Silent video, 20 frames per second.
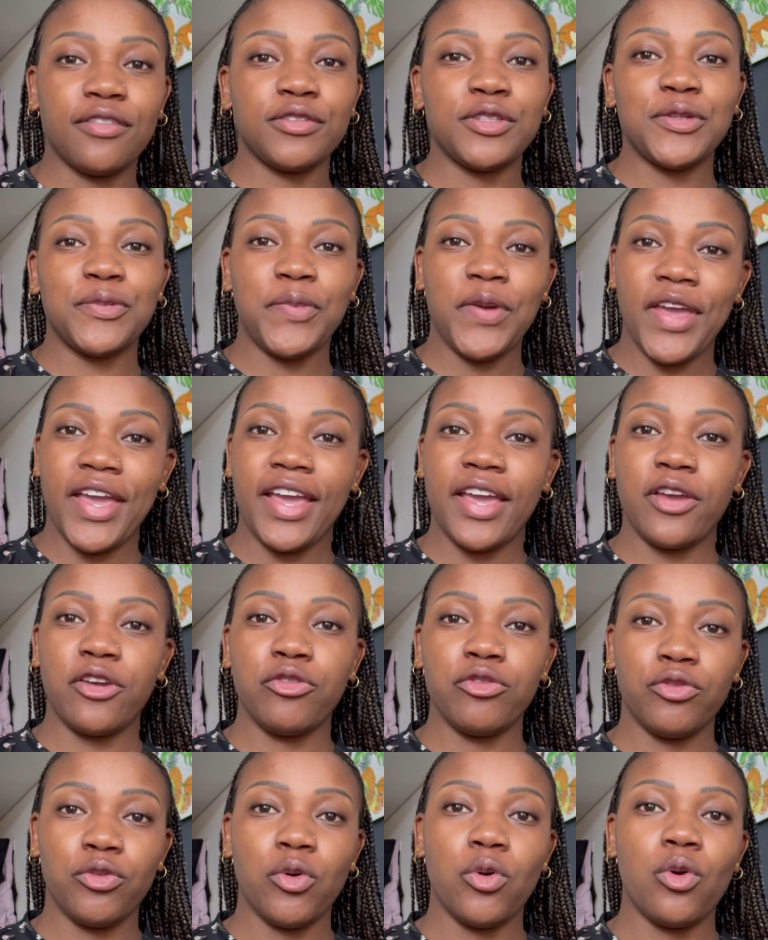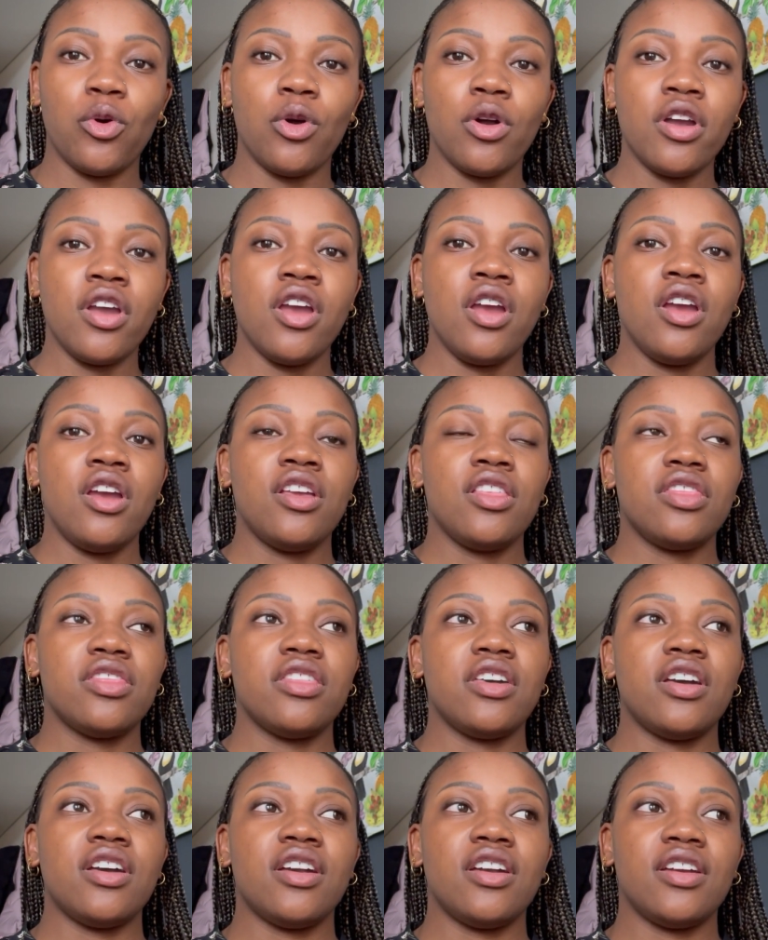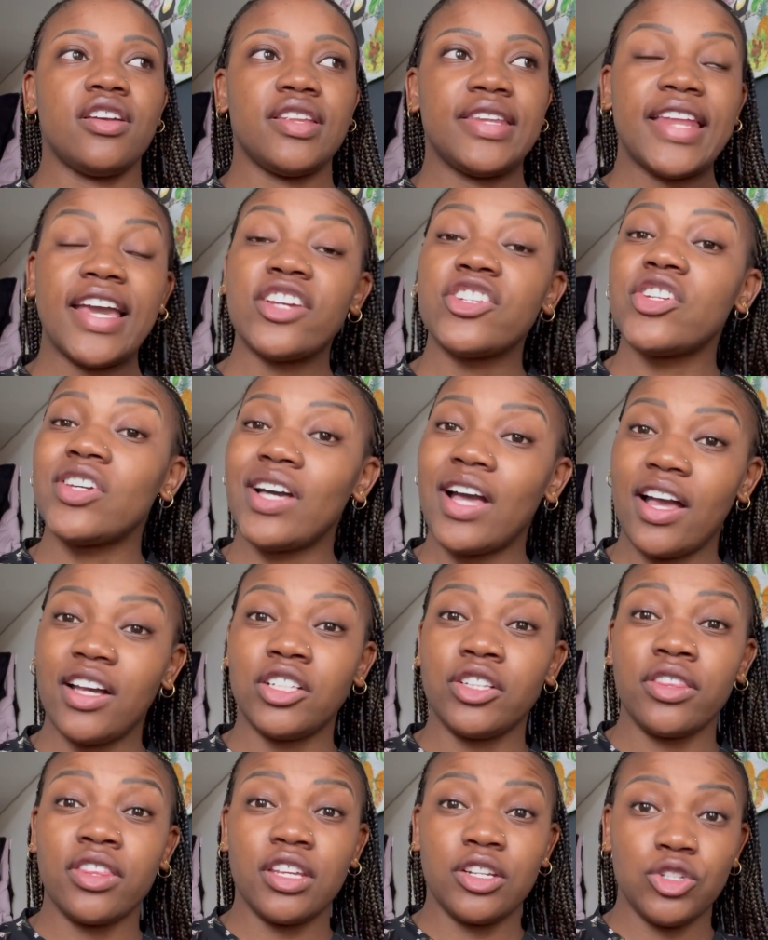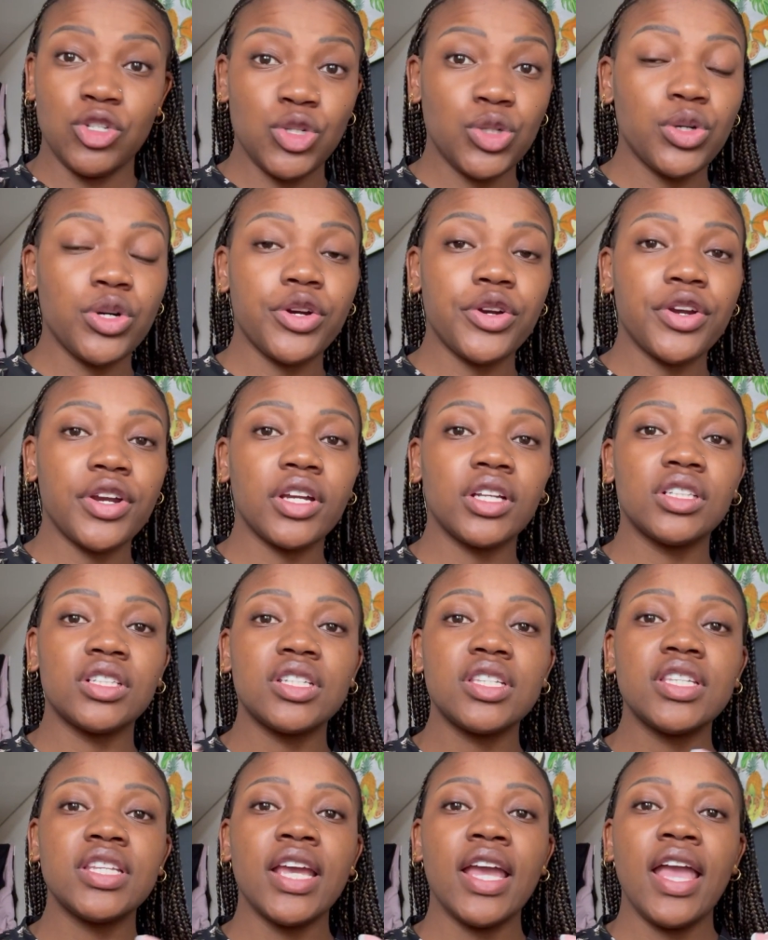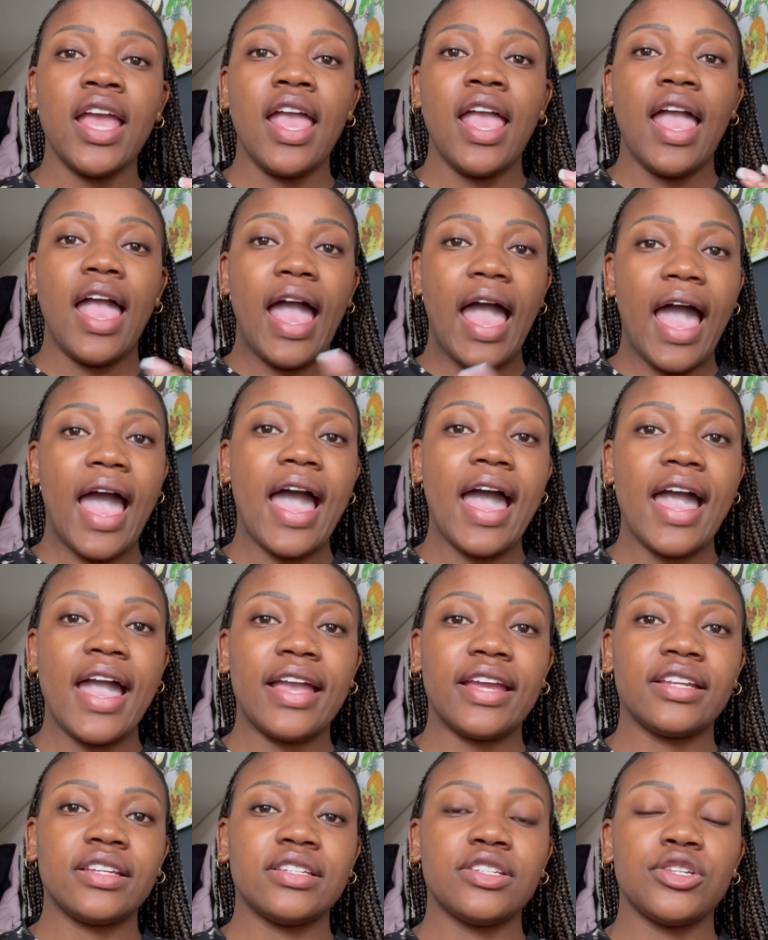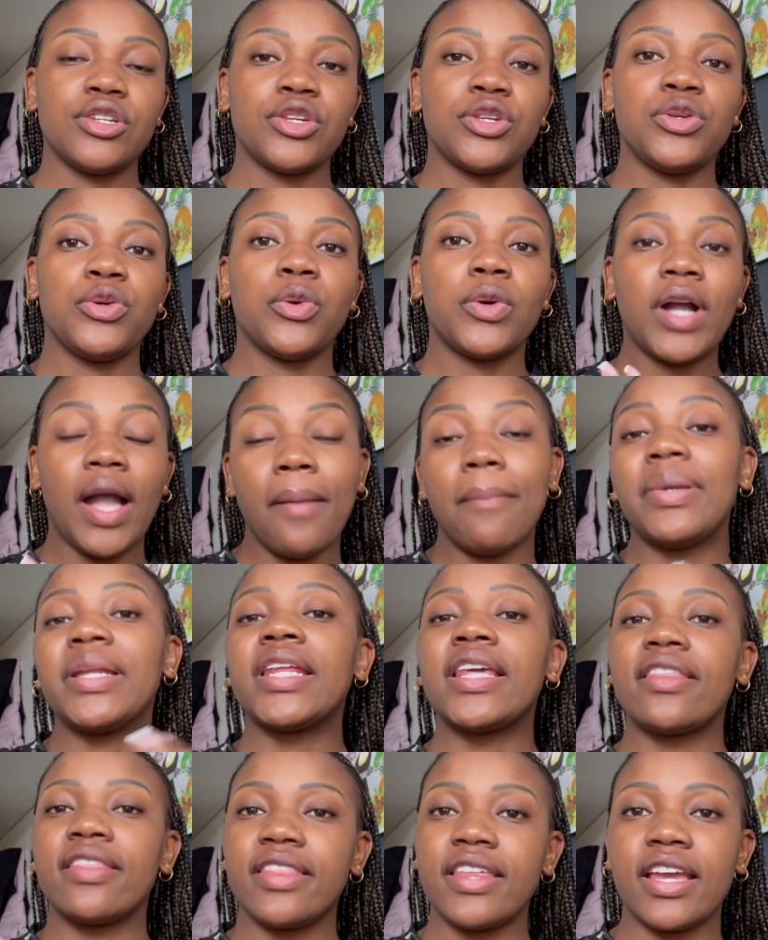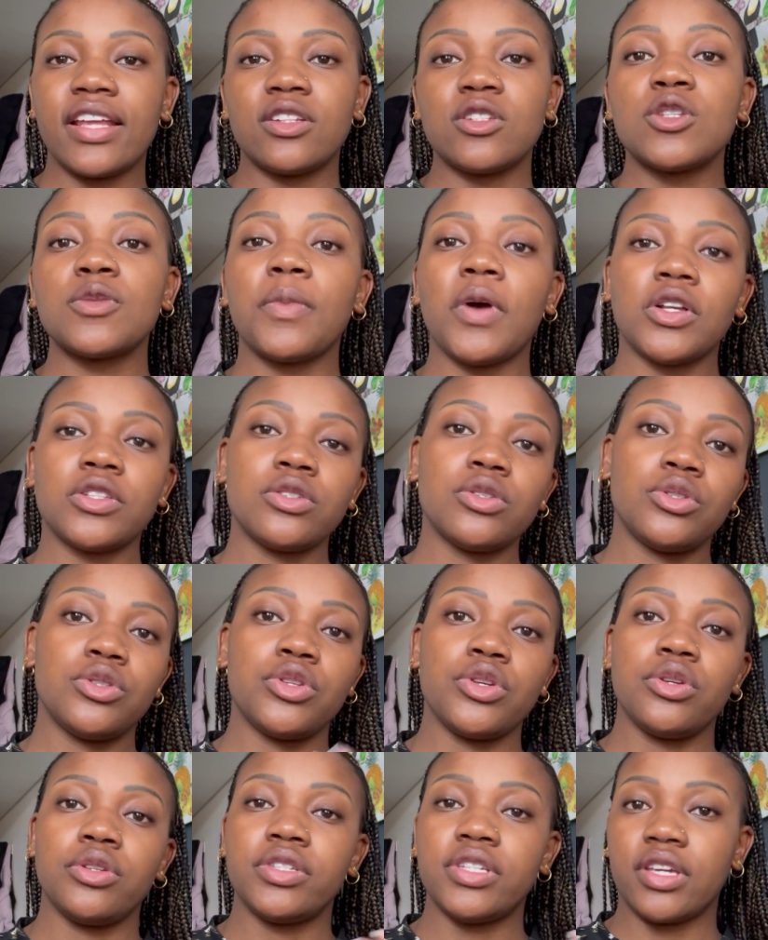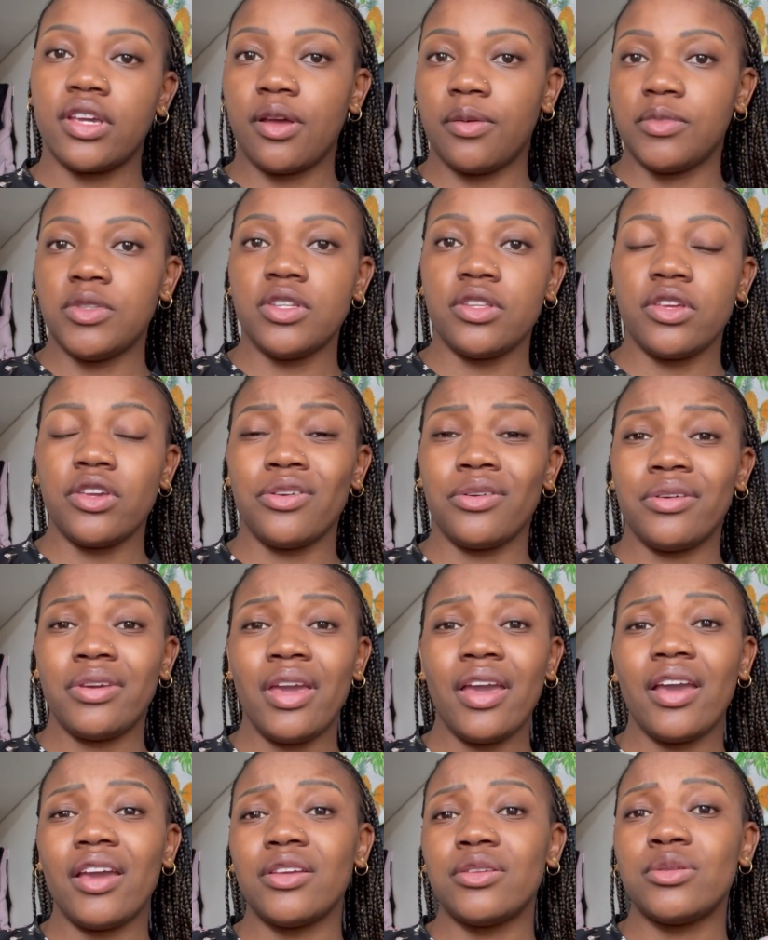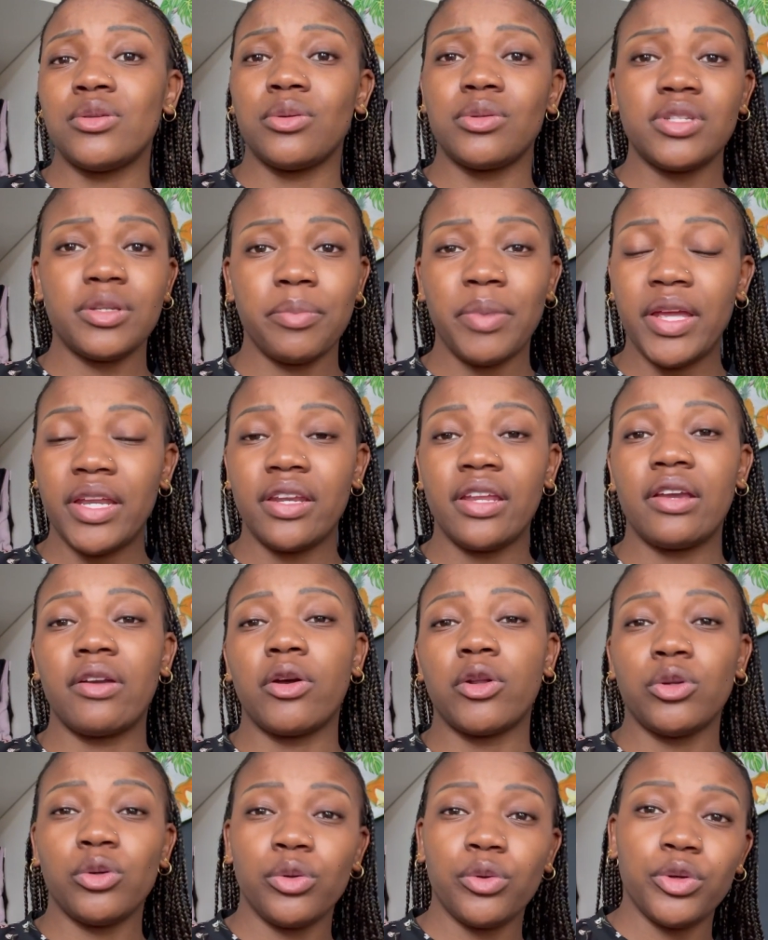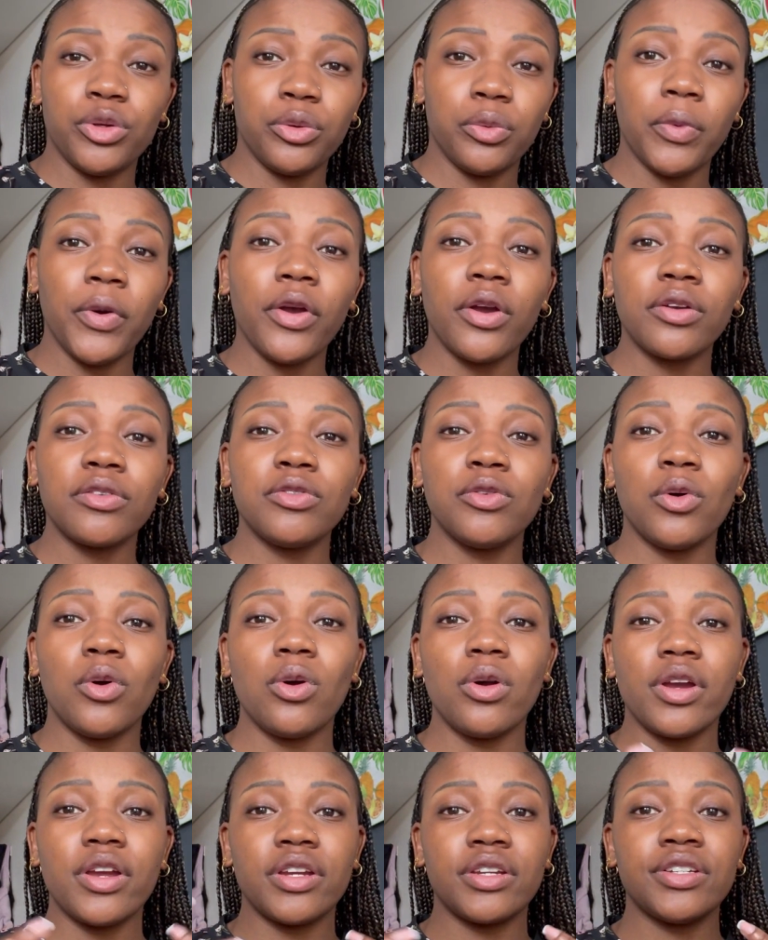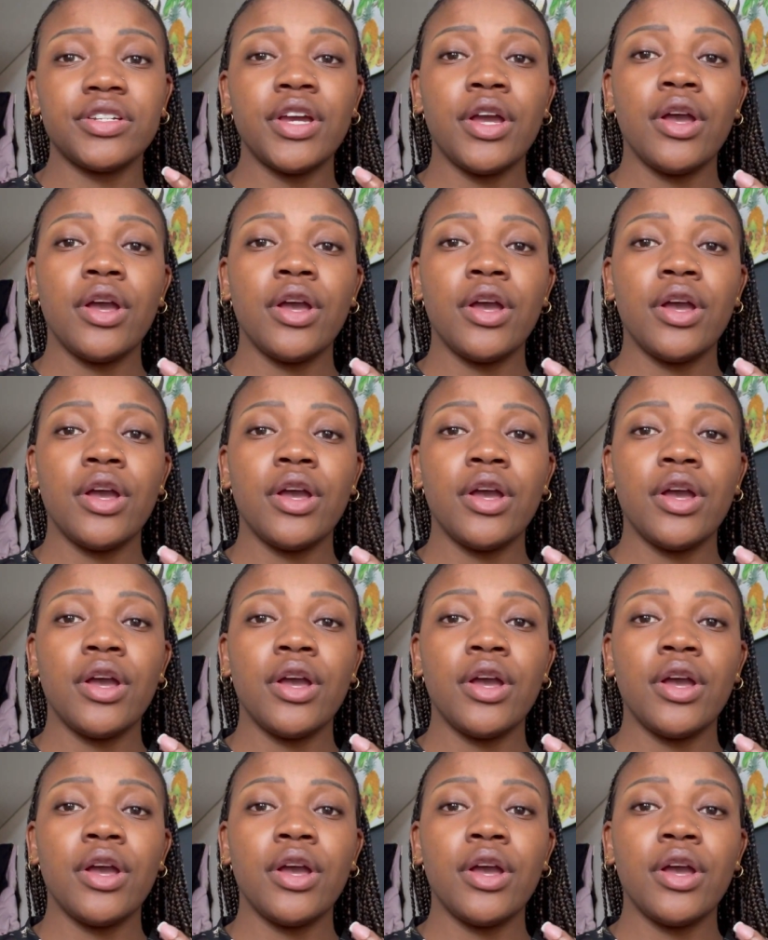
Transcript: to pay for the national health insurance, and your company then sponsors you to come to the UK. So depending on who you work for and